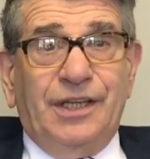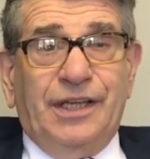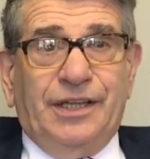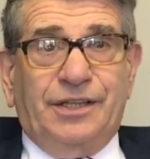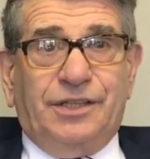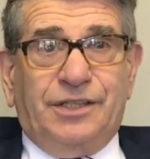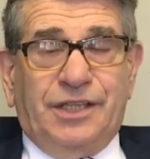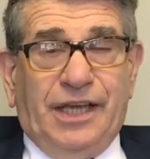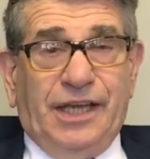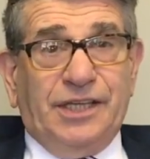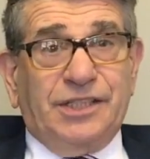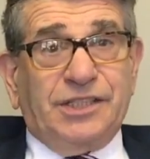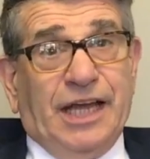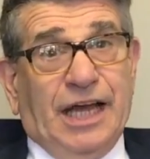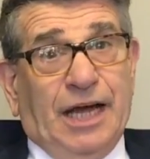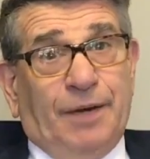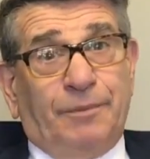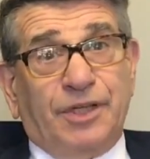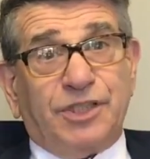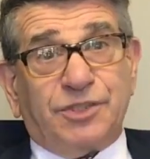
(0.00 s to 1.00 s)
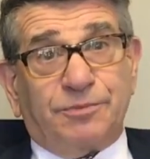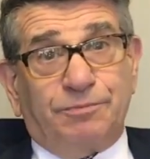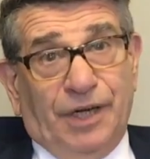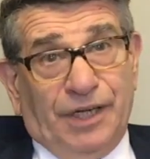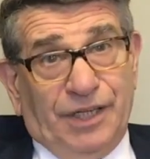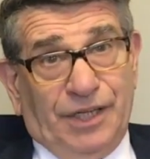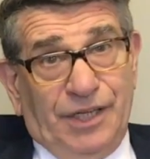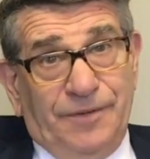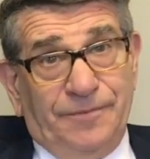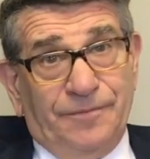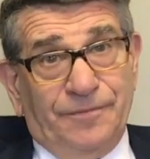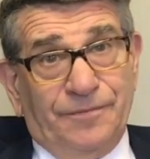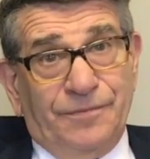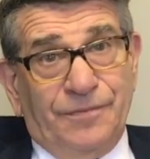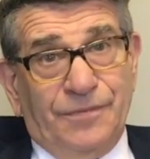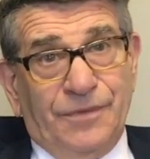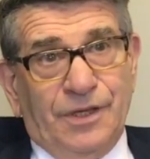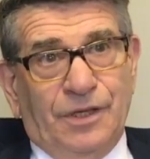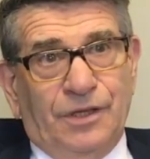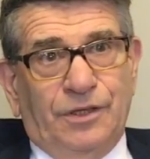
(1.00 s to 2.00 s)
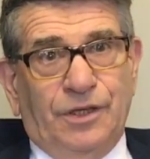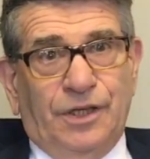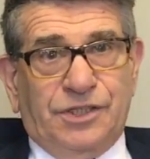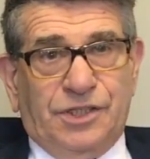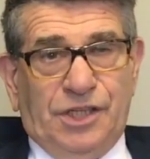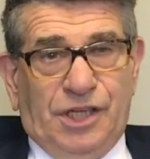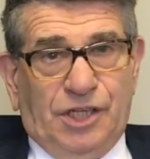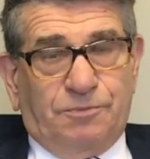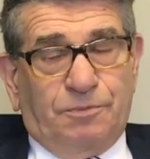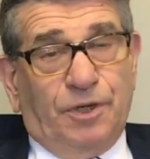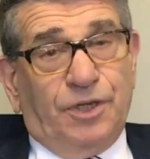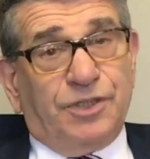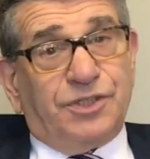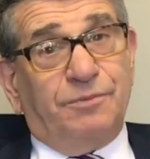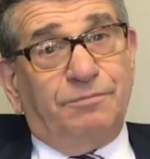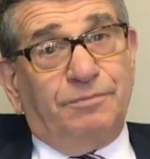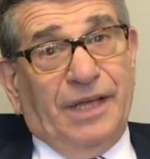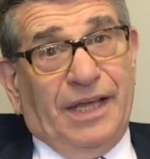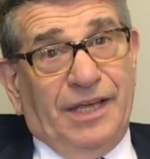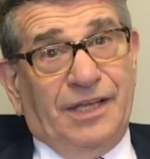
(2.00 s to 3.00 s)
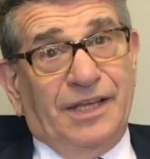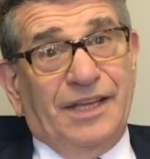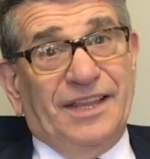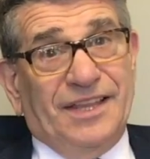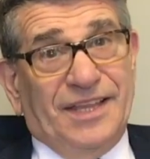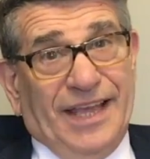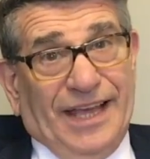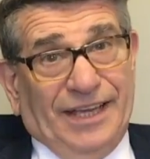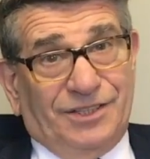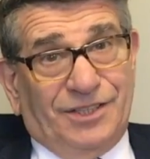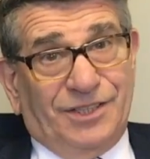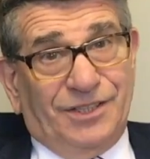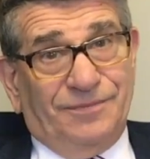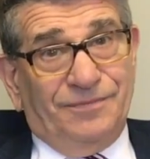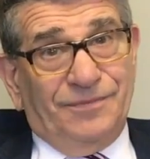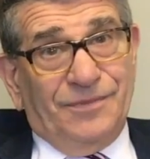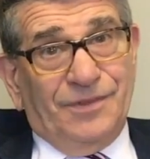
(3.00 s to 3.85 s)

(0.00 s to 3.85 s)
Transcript: it takes how much money does each person make net.